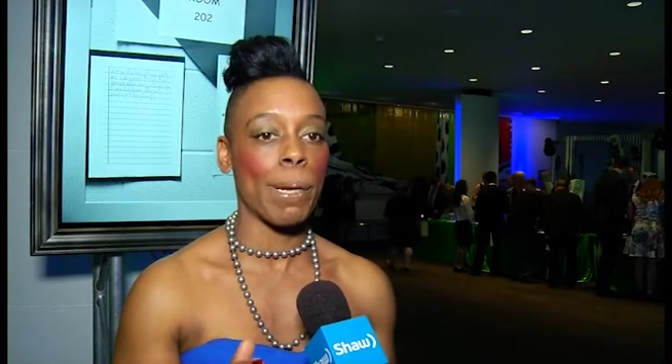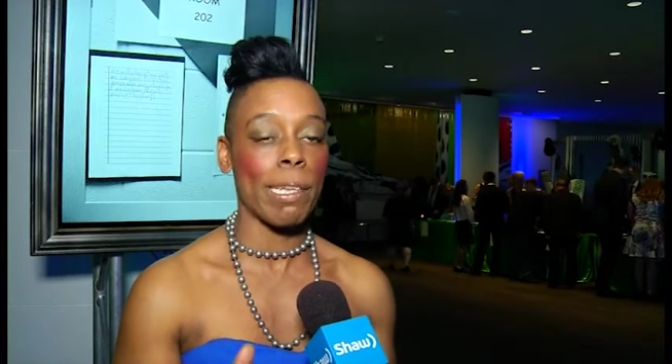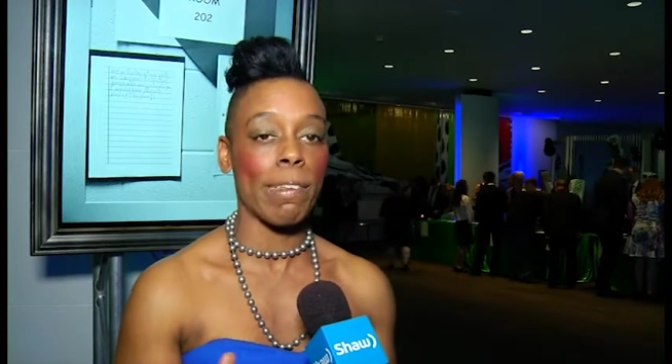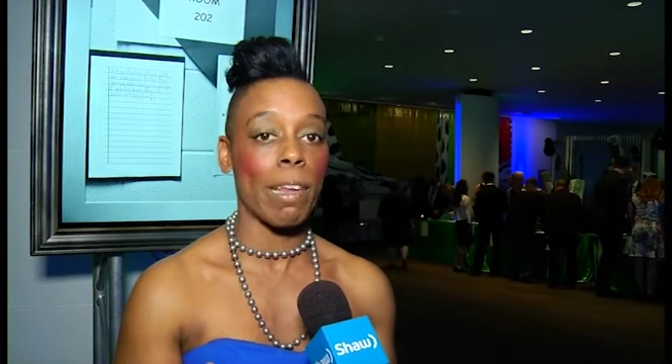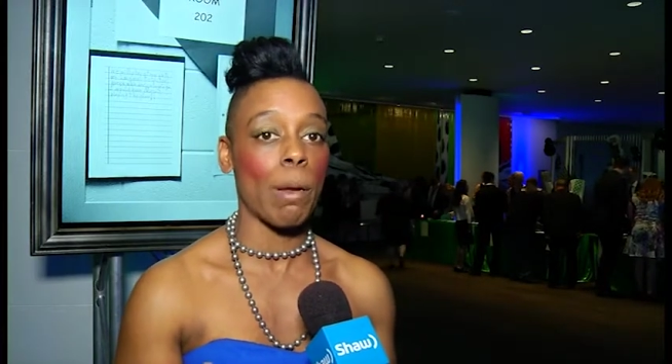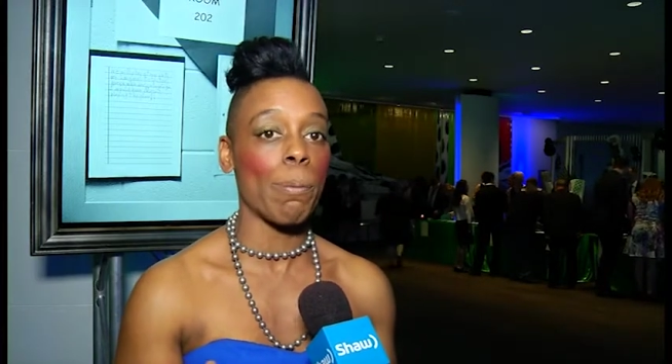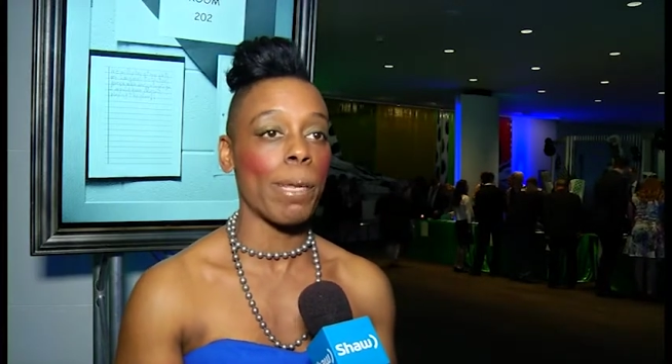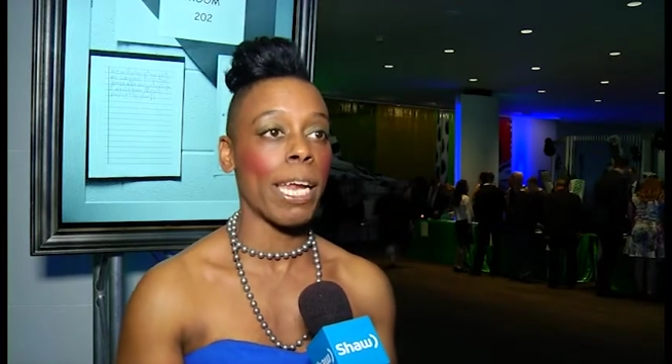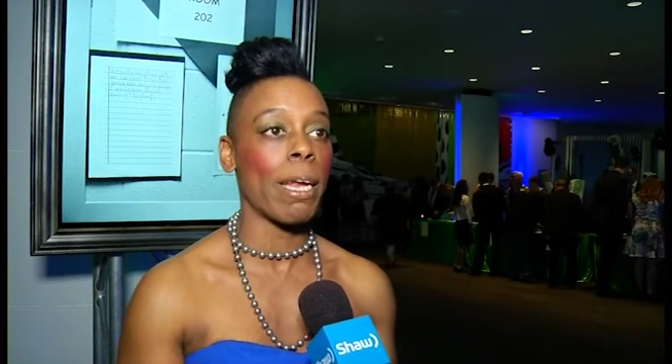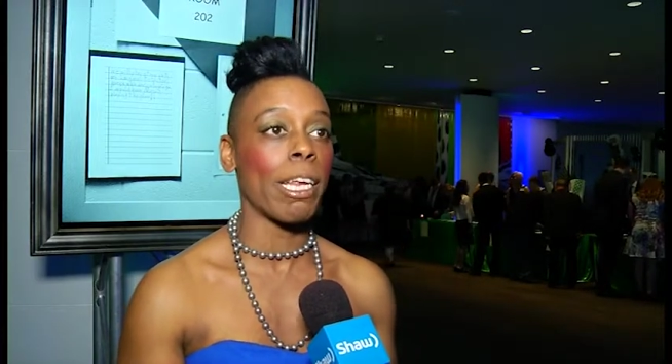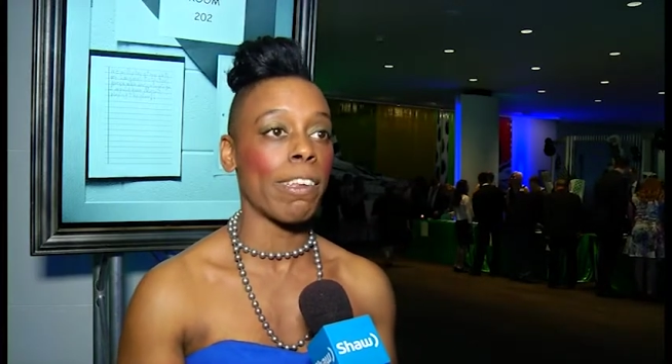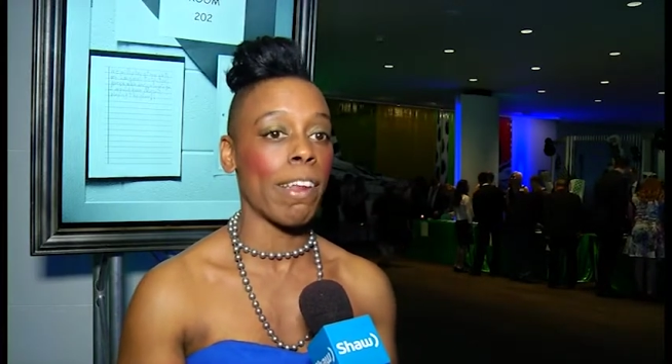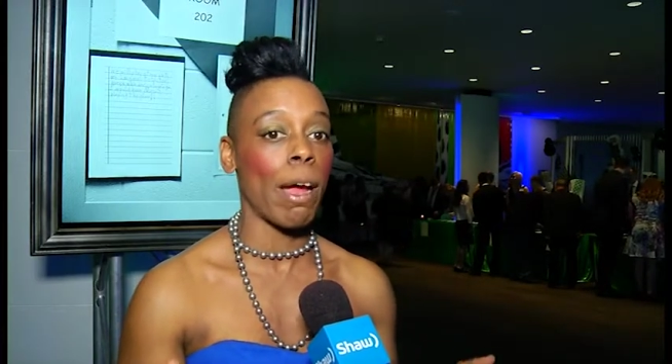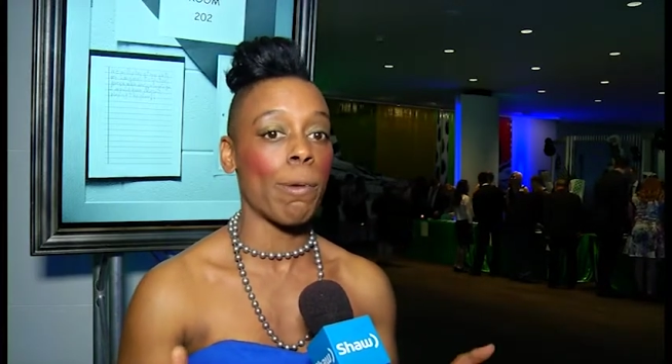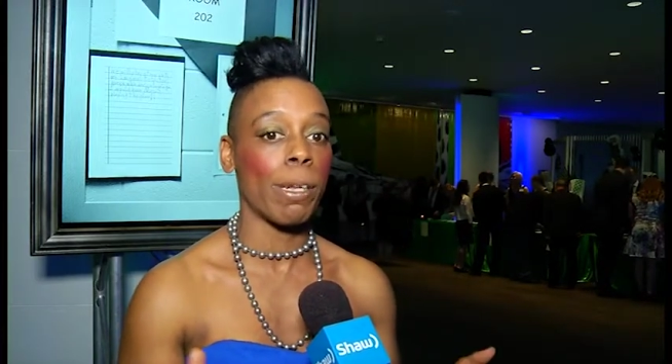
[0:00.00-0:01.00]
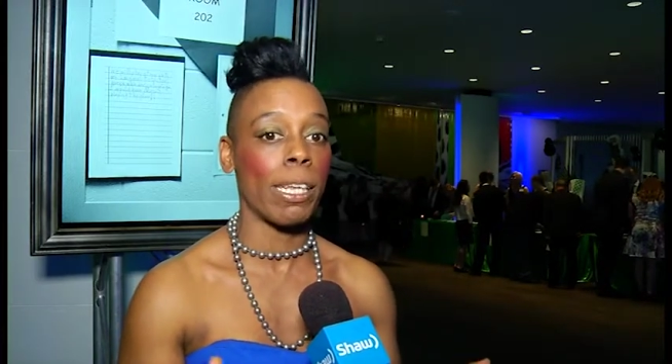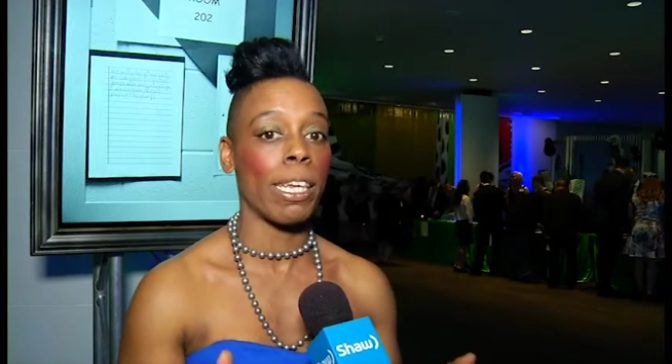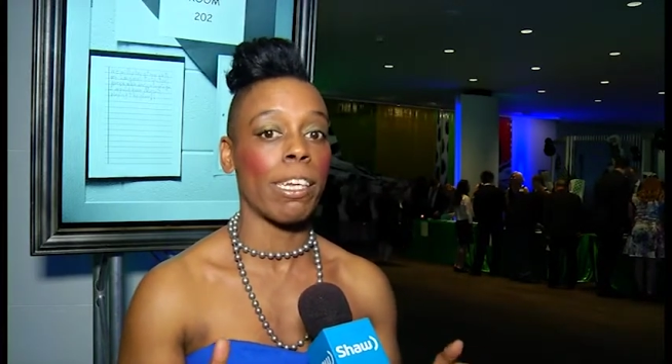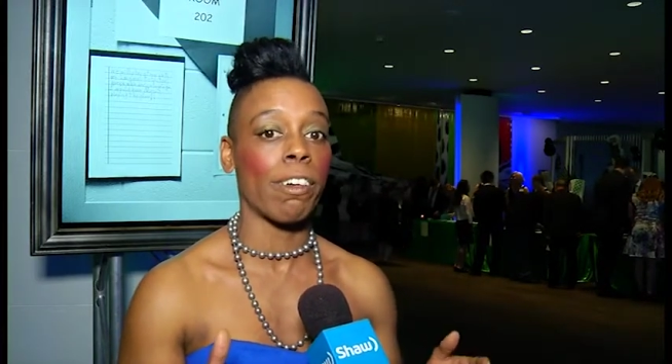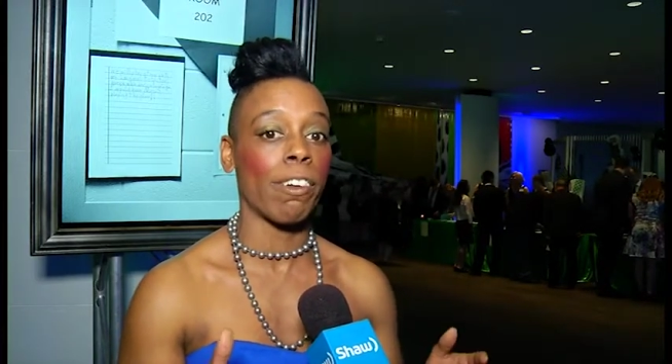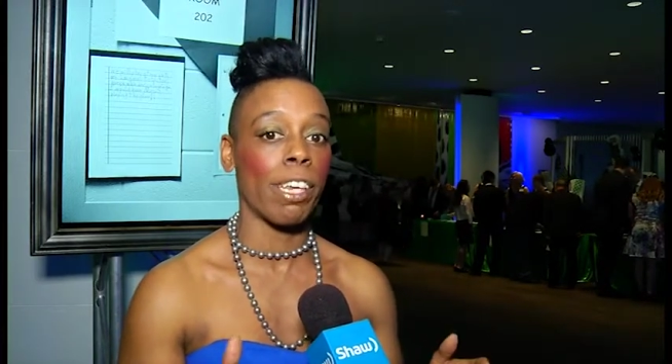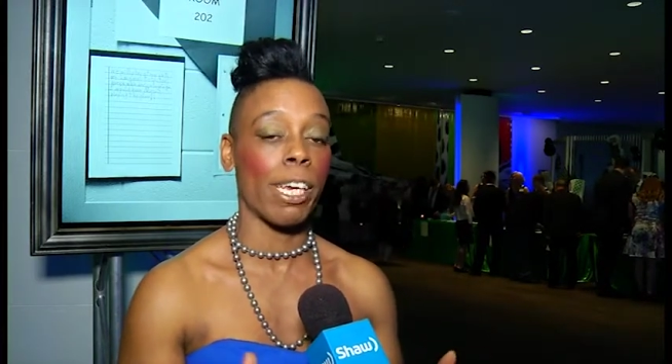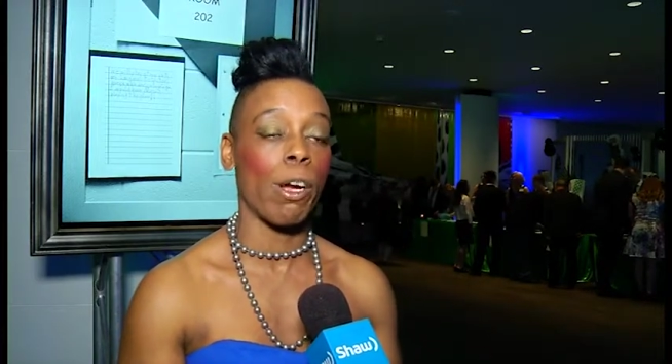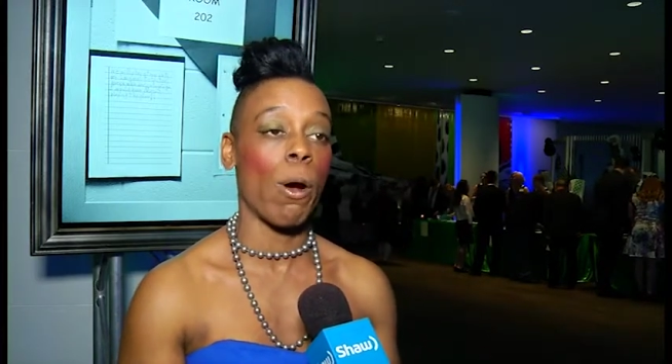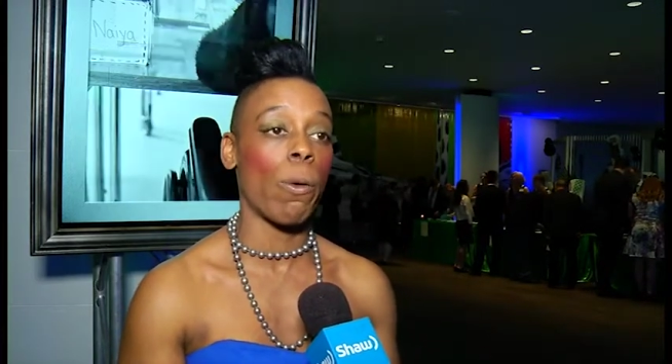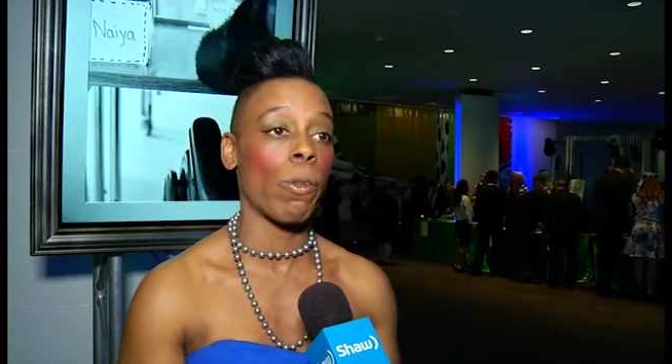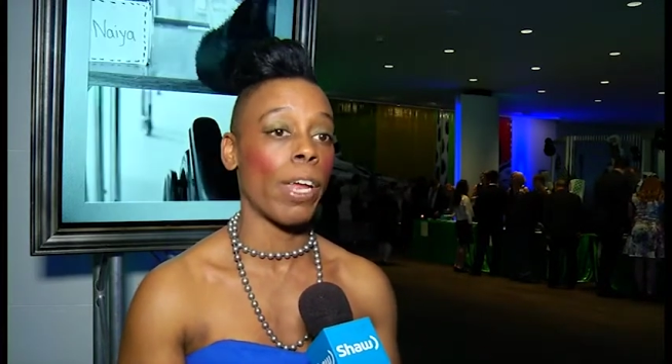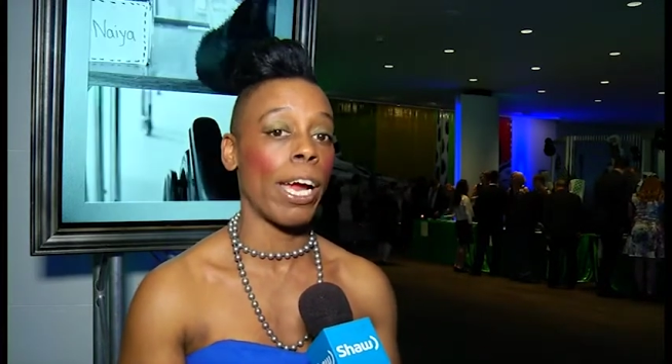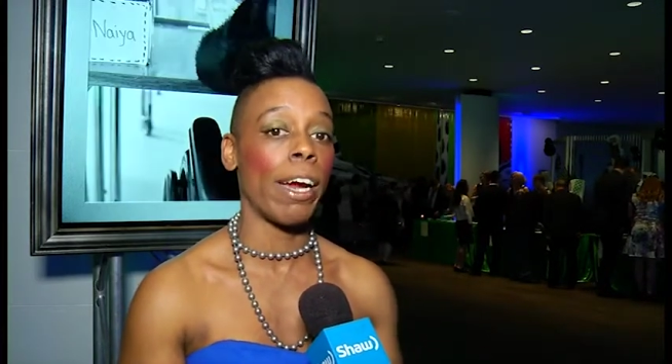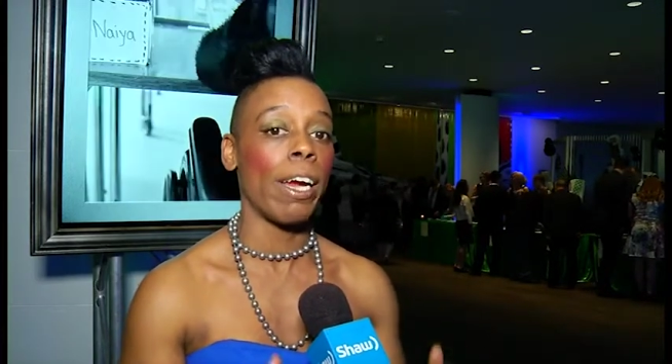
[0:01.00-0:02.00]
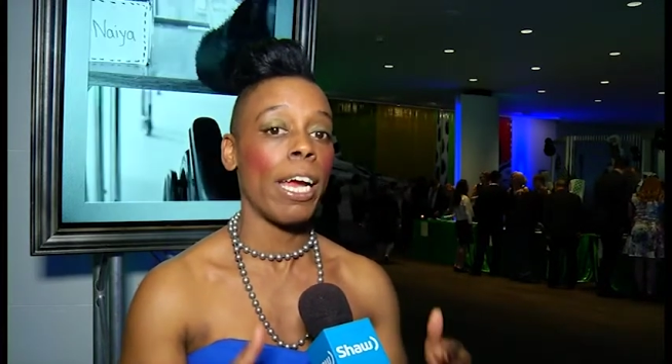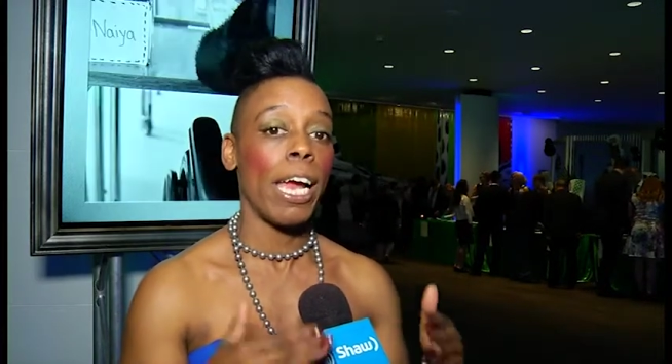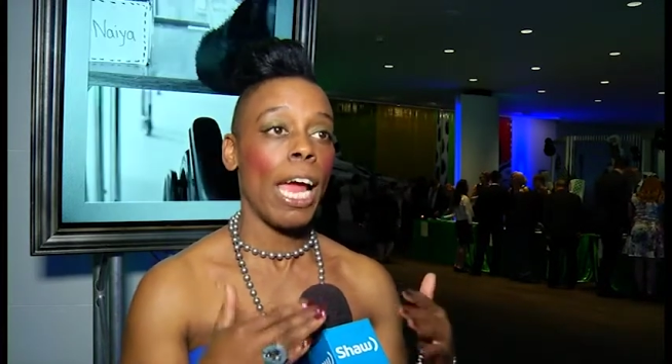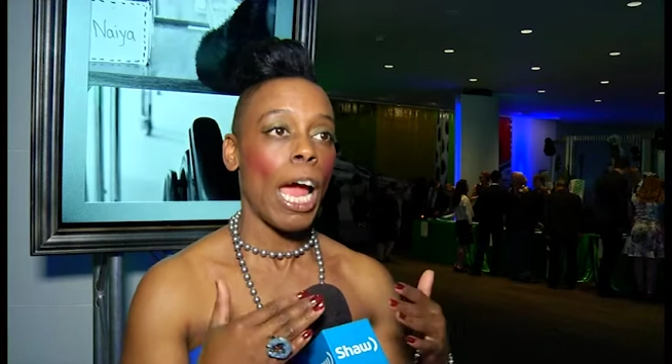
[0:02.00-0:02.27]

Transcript: but some days I would literally go there